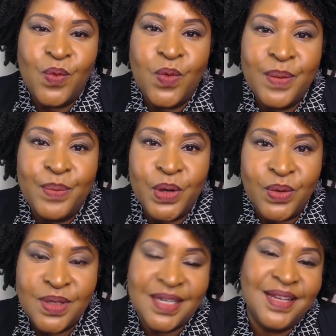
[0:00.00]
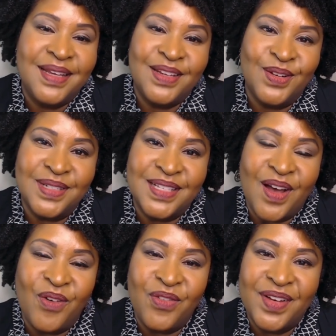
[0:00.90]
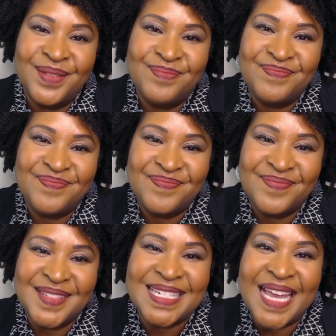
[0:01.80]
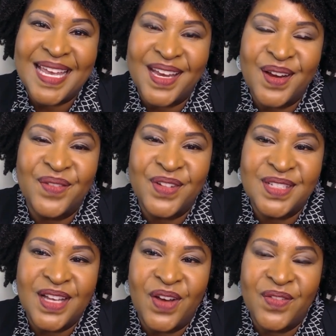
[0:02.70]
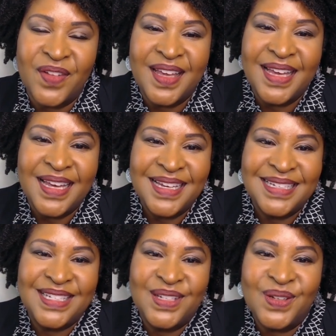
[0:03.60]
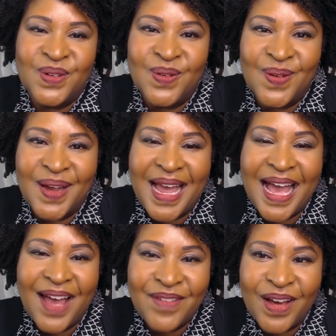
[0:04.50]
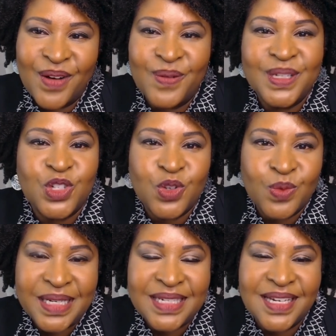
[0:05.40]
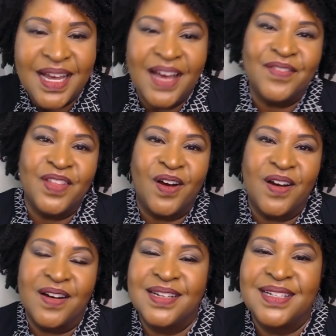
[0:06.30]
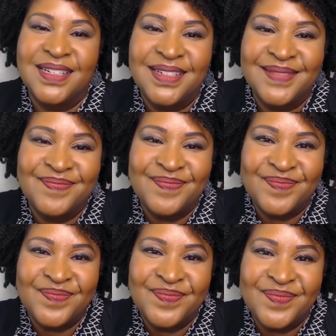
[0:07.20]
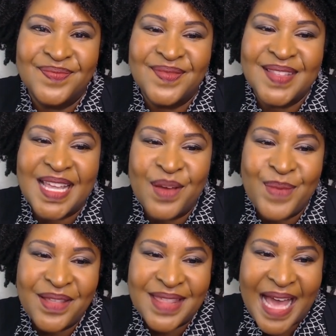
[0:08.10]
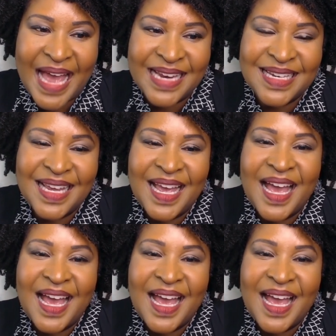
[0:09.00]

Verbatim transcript: reboot yourself, to take care of yourself, to have a retreat of the heart? Think about that.